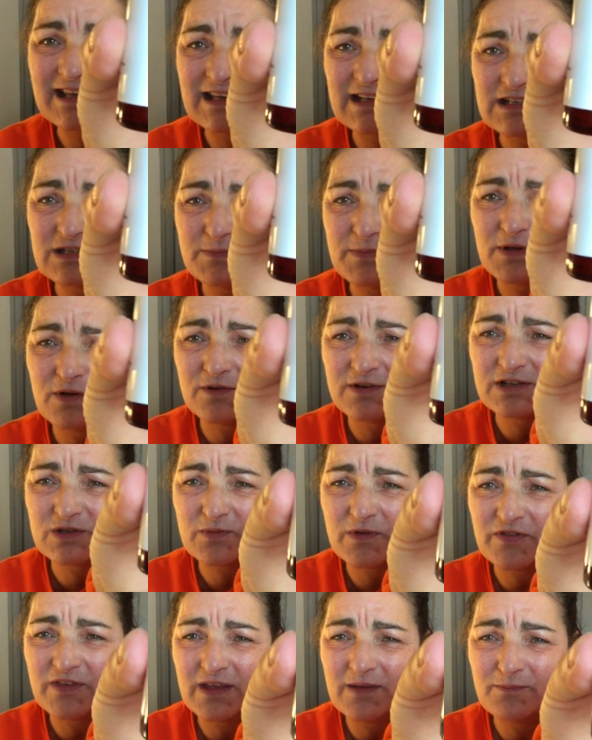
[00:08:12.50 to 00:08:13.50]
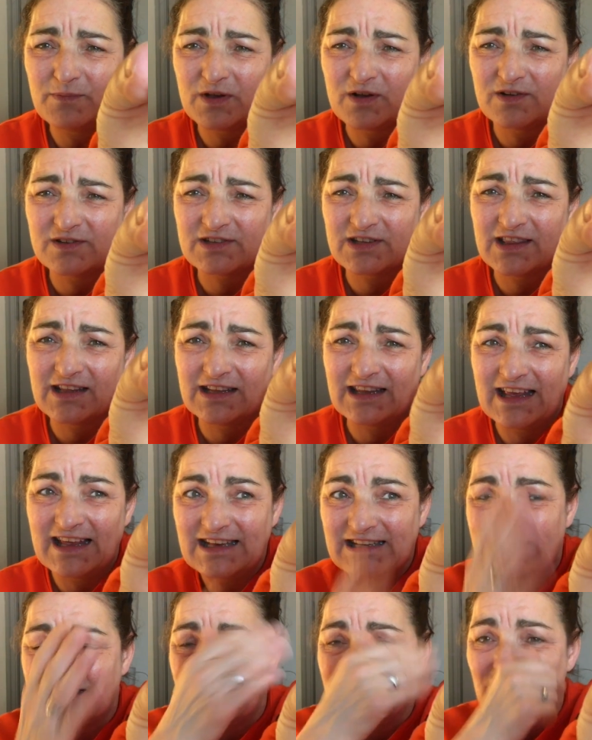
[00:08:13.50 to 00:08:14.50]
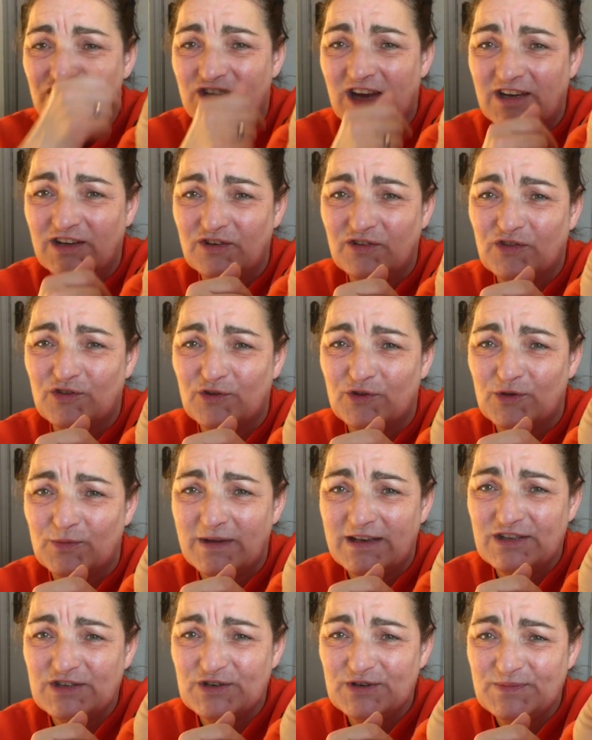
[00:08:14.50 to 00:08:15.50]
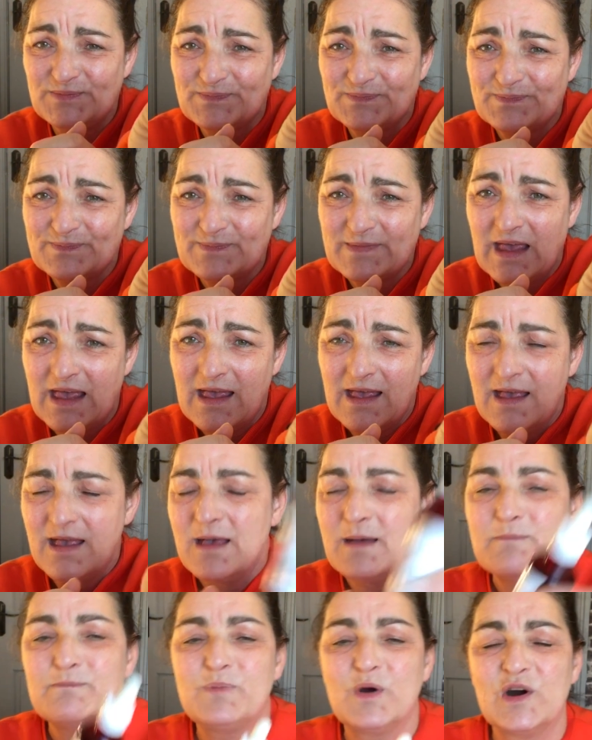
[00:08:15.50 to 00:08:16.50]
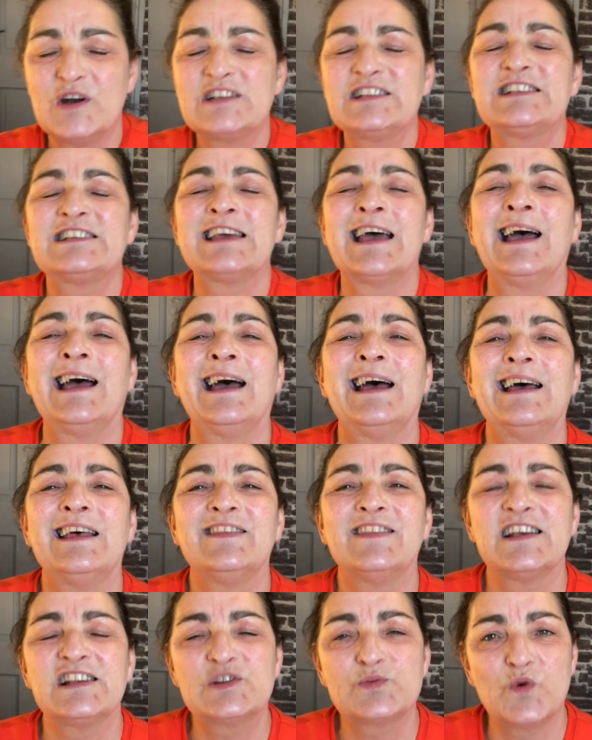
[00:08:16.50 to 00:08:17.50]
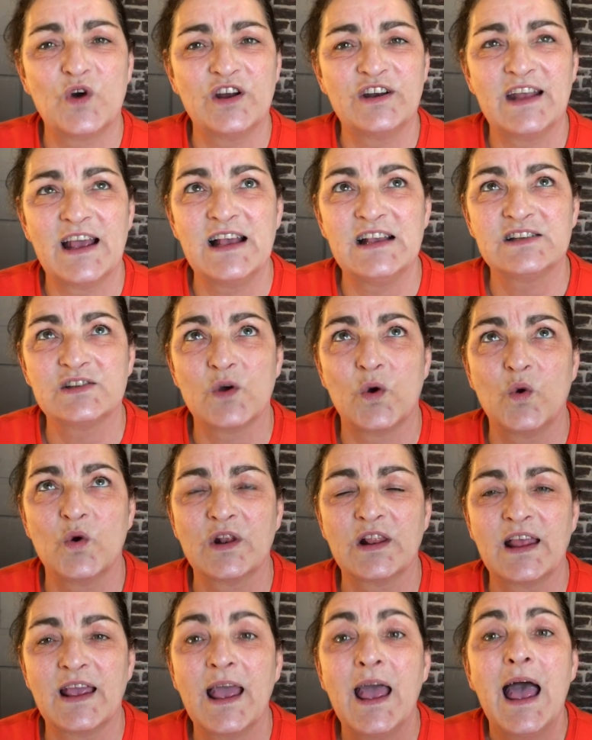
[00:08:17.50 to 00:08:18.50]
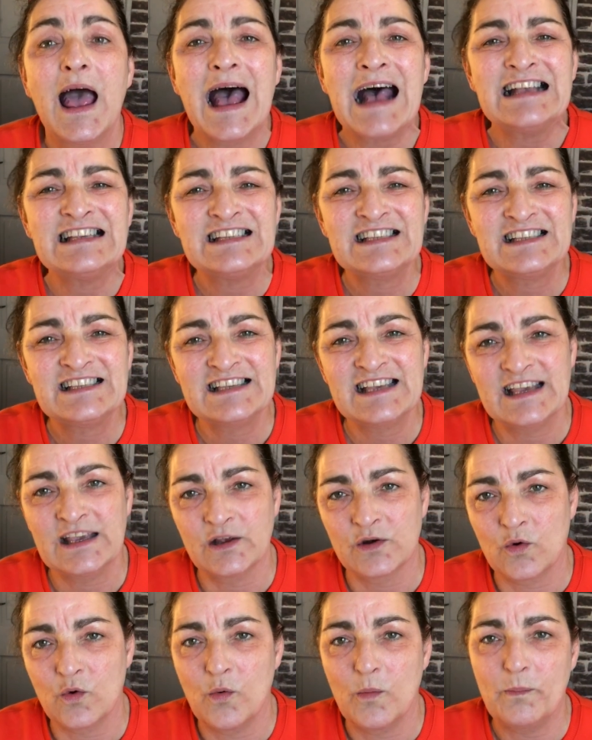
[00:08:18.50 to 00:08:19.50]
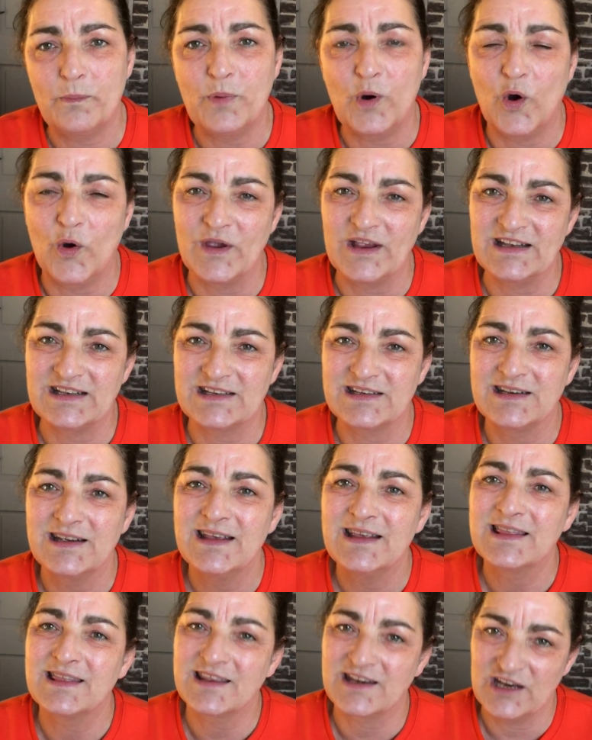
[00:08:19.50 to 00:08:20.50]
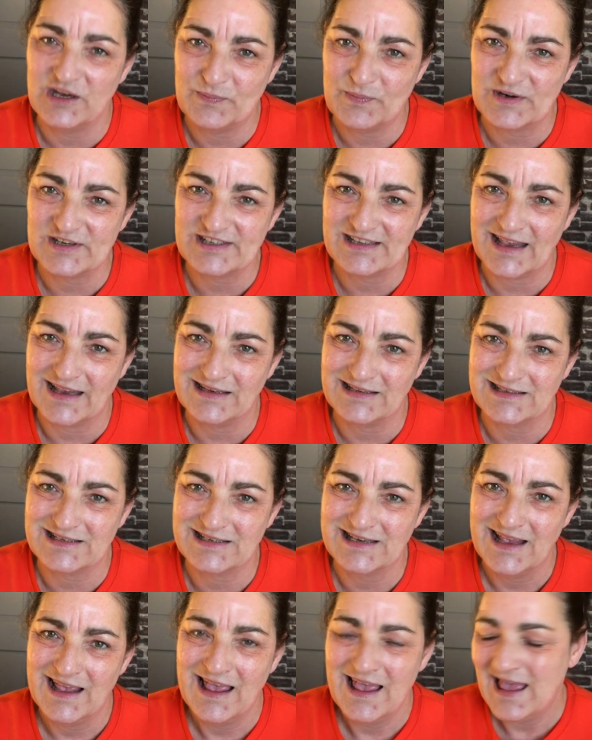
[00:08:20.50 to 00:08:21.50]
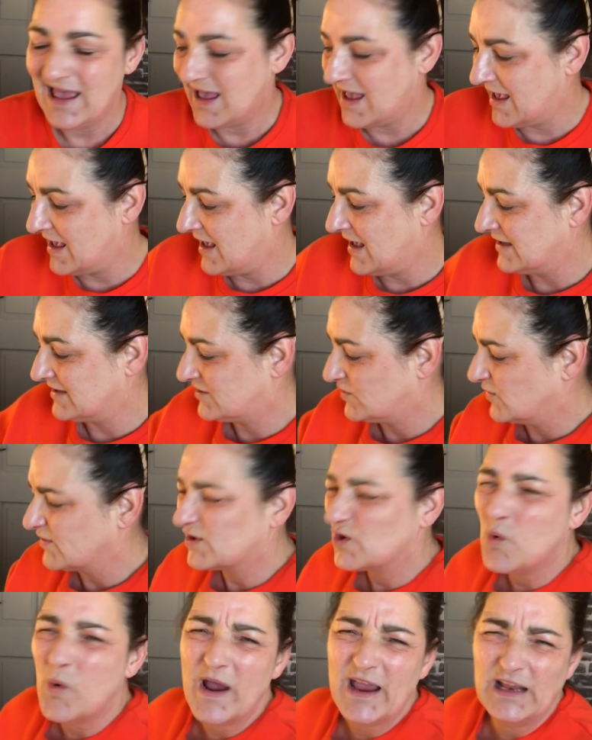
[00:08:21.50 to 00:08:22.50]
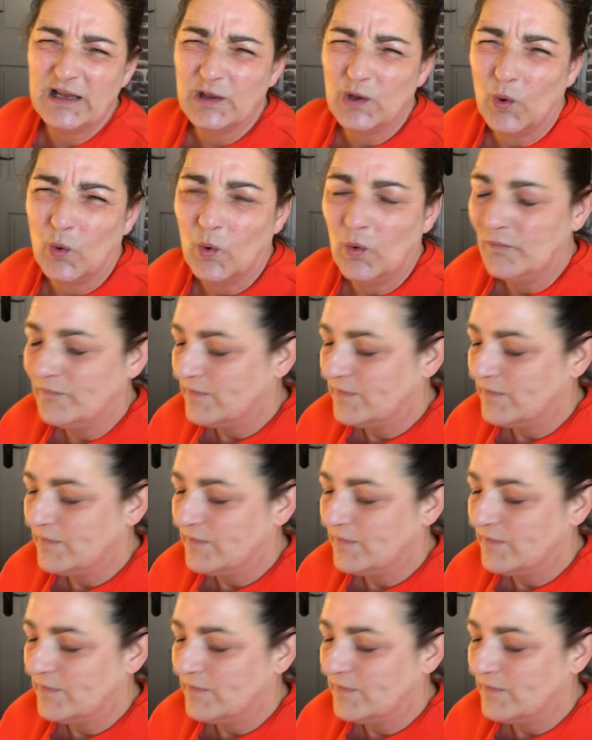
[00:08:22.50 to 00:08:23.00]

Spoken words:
to be honest with you, because of the light shining through the window. But this one is only a 0.3%, so it's quite low,